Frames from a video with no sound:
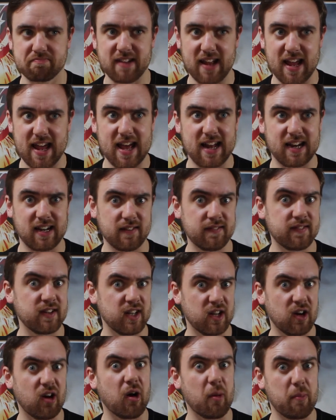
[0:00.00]
hell of a
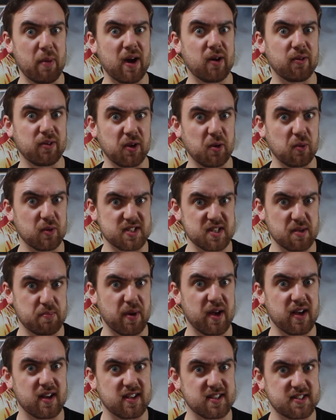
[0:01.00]
lot about you as a
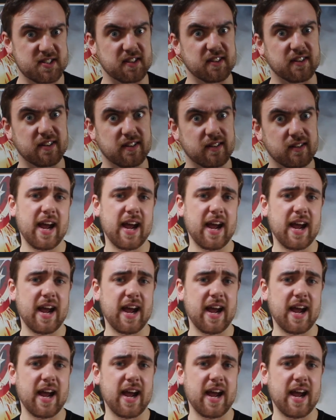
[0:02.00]
person.